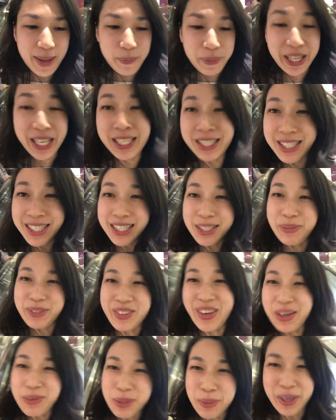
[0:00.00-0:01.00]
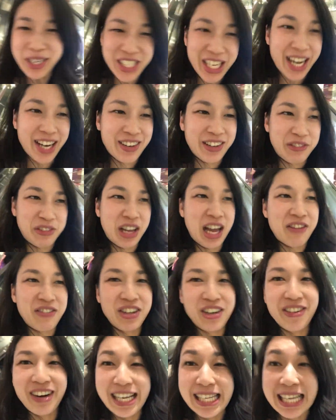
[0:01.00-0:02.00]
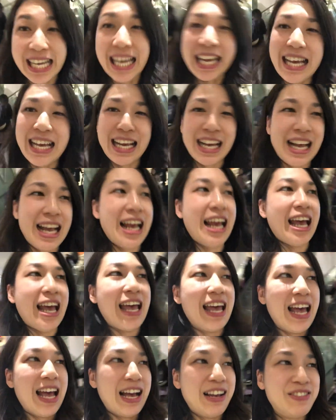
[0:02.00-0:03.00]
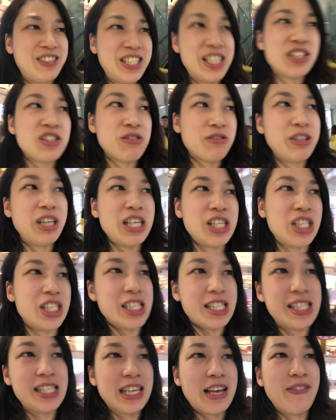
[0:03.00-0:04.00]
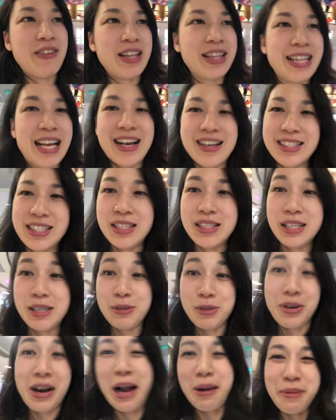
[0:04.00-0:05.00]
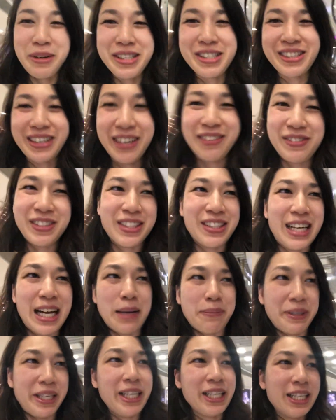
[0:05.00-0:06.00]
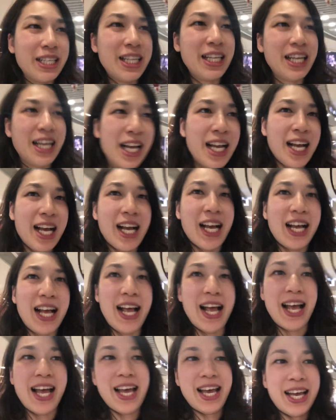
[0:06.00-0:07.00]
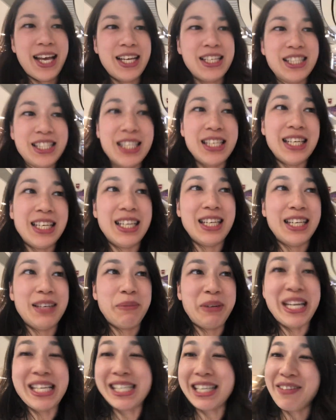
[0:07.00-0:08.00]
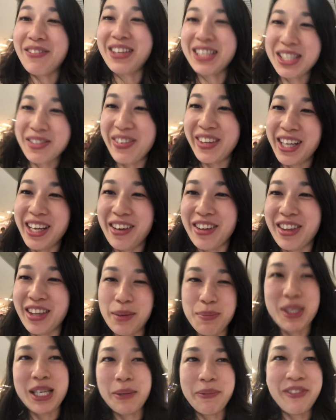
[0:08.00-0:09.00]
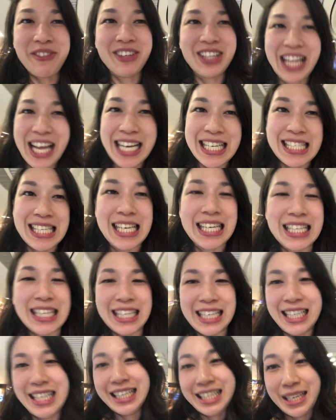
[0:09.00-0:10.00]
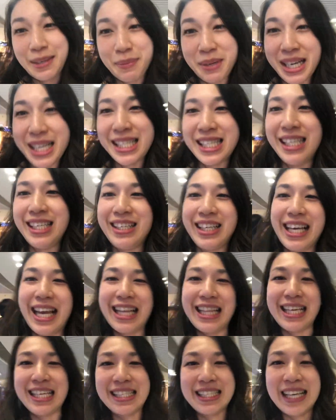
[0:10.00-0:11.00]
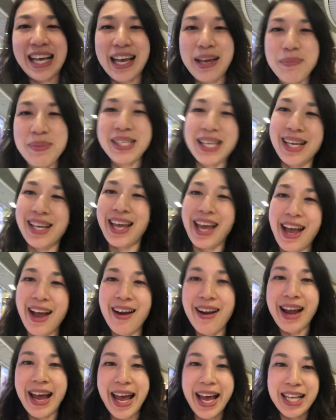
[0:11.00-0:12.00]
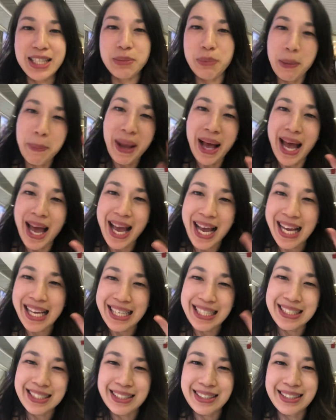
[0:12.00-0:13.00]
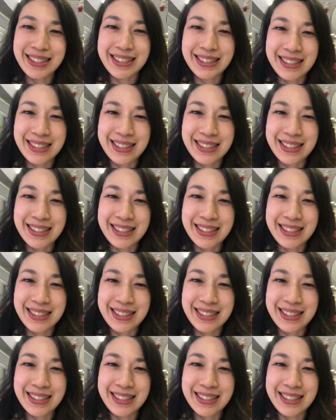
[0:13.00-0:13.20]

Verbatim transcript: Please subscribe to my channel if you haven't already. I've just reached 7,000 subscribers, so I'm so happy. And please give this video a thumbs up if you liked it. I'm going to see you again next time. Take care and bye-bye.